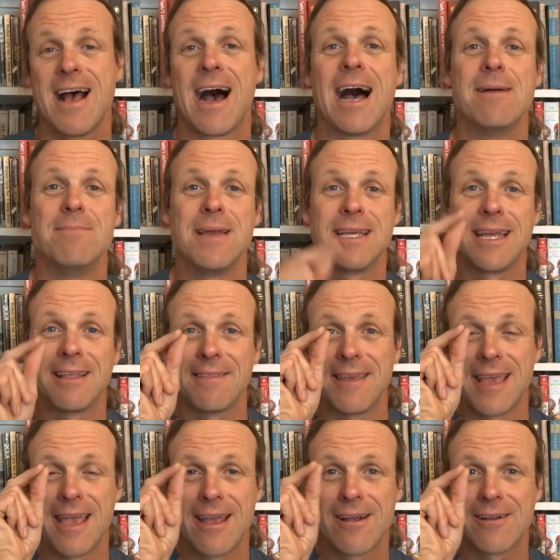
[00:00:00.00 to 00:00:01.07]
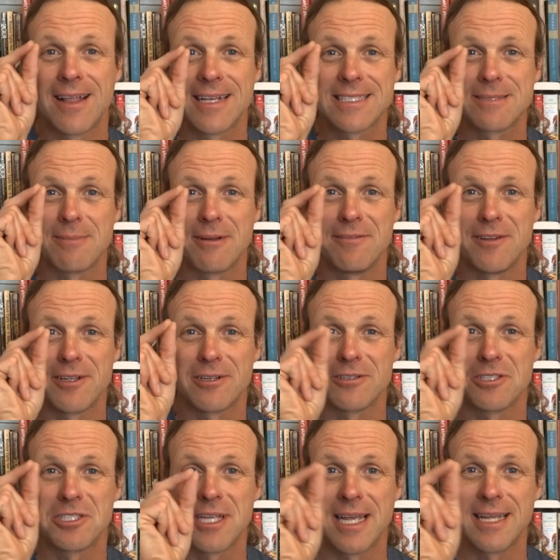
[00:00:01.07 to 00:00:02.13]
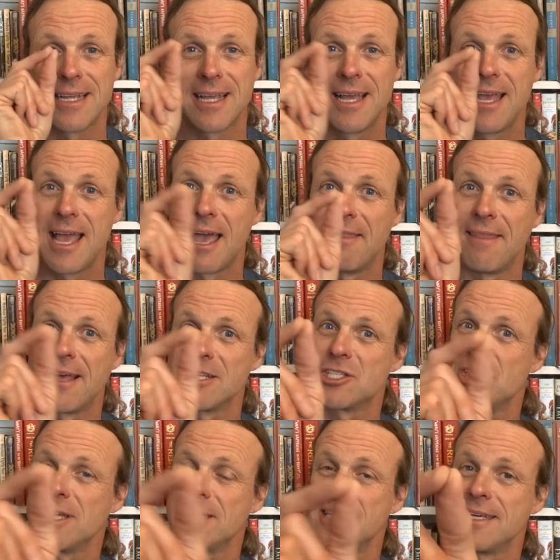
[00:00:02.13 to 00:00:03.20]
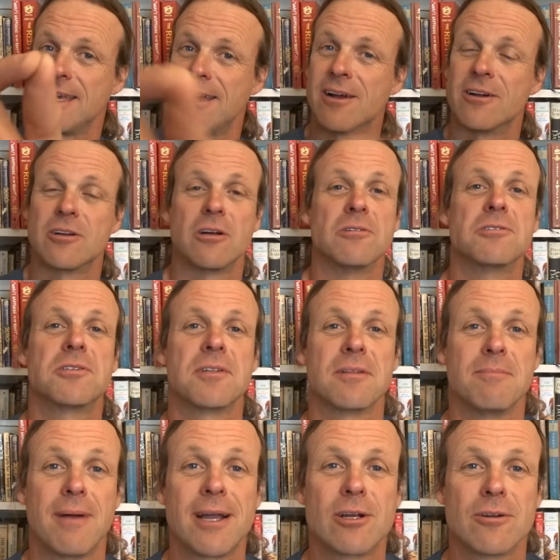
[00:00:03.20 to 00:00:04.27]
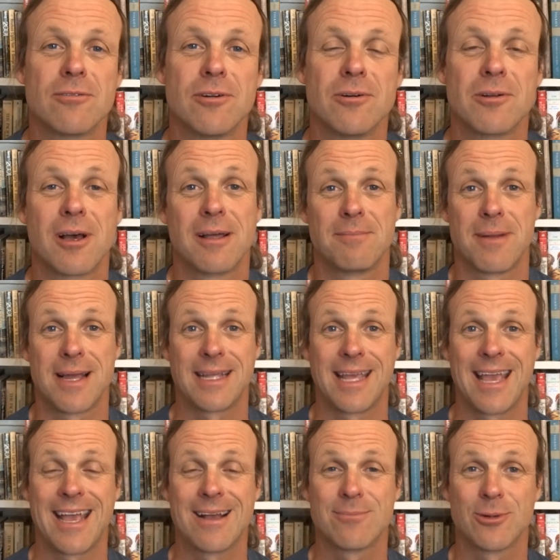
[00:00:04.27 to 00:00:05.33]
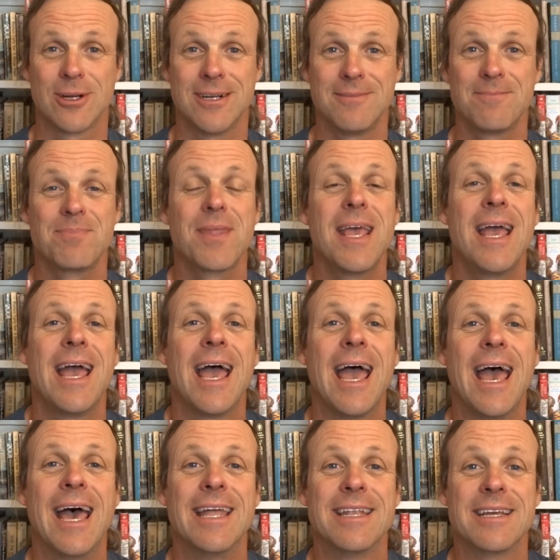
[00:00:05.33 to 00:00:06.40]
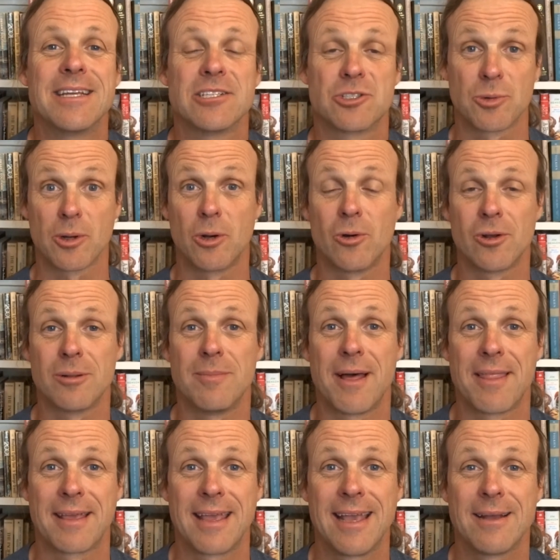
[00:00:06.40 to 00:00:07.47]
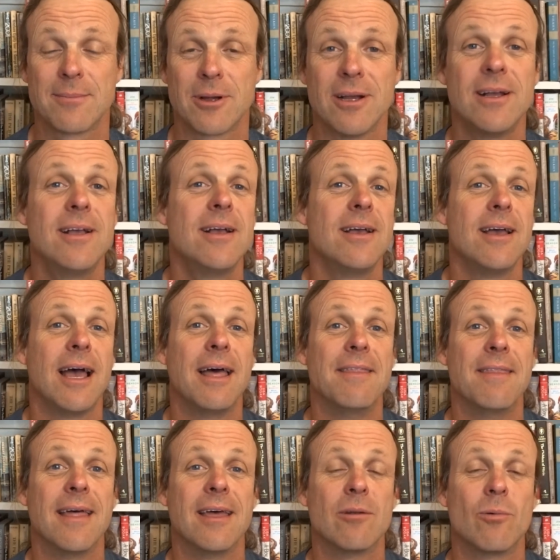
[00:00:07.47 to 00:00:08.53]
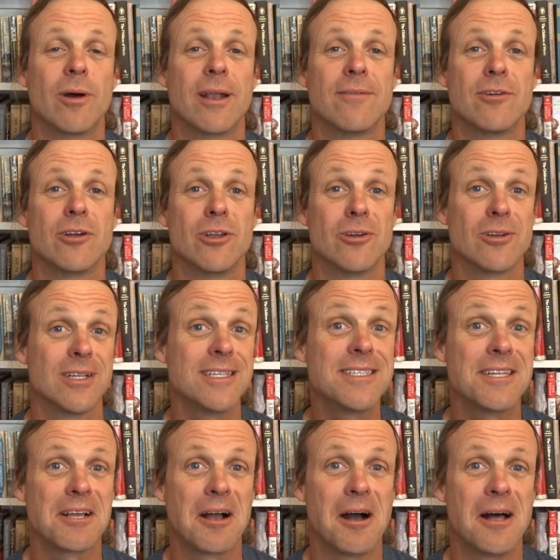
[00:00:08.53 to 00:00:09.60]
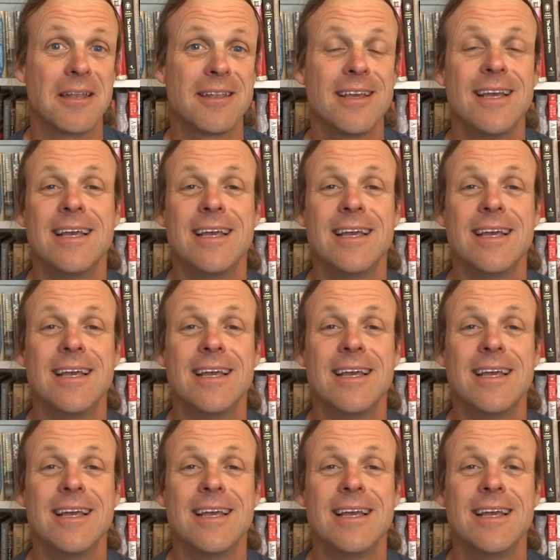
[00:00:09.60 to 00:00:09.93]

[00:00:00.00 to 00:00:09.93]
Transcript: I'm making the air next to my fingers shake, and that shaking air goes to the microphone on my camera, and it gets recorded by the camera, and then whatever you're listening on,